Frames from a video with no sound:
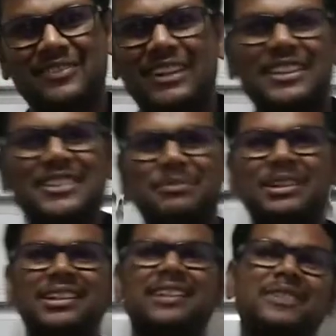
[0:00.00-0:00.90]
What is the
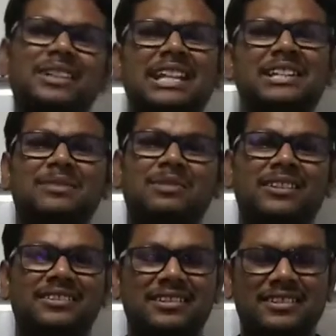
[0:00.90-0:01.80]
meaning of intangible
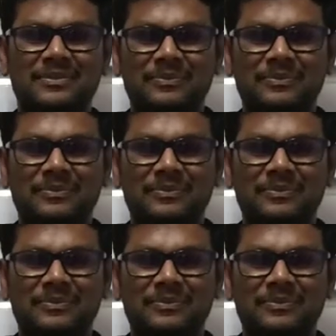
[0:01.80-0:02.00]
asset?